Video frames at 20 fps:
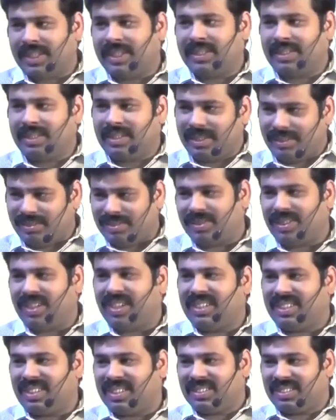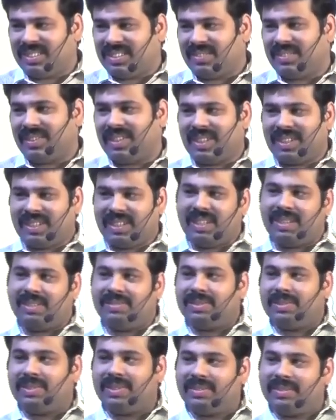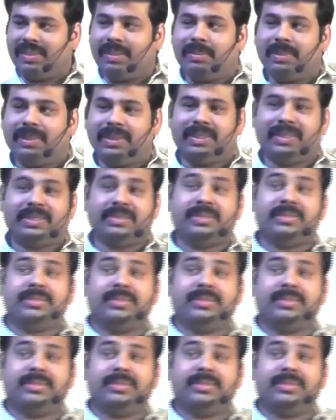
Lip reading: write, and if you write also it will not allow you, it will beat you.